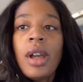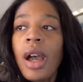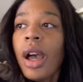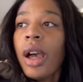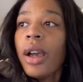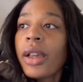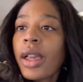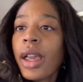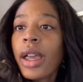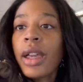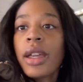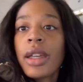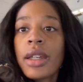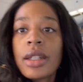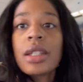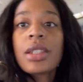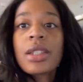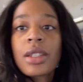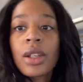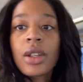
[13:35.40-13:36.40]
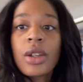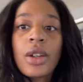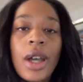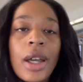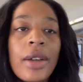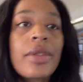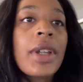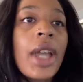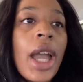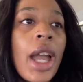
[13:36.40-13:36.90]
Okay, so
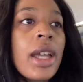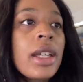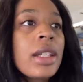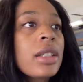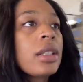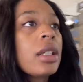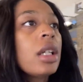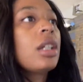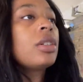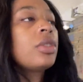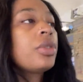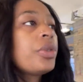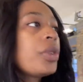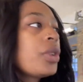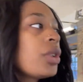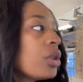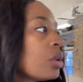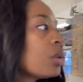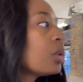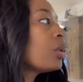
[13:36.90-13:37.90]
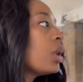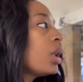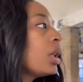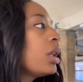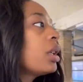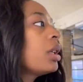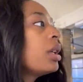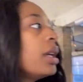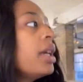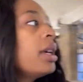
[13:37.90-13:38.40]
I've gotten a few
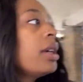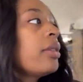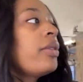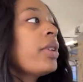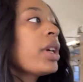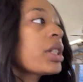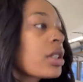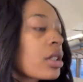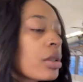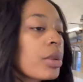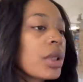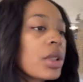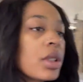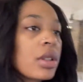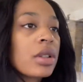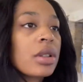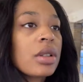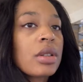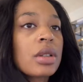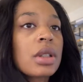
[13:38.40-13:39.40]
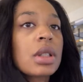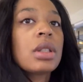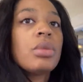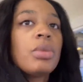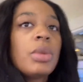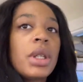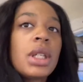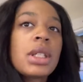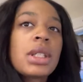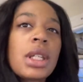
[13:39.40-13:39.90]
vegetables
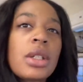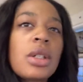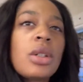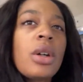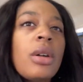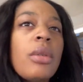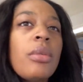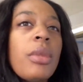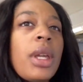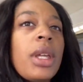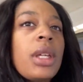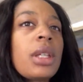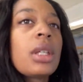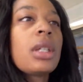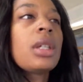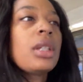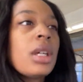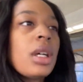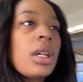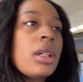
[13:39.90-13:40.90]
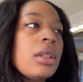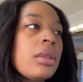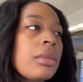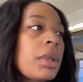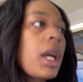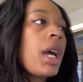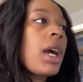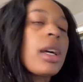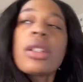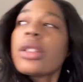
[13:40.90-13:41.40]
because I know I'm making
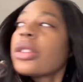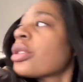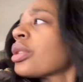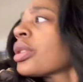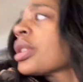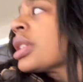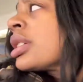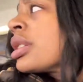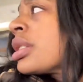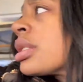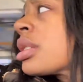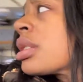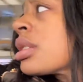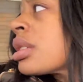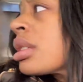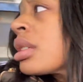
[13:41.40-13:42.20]
um, collard greens.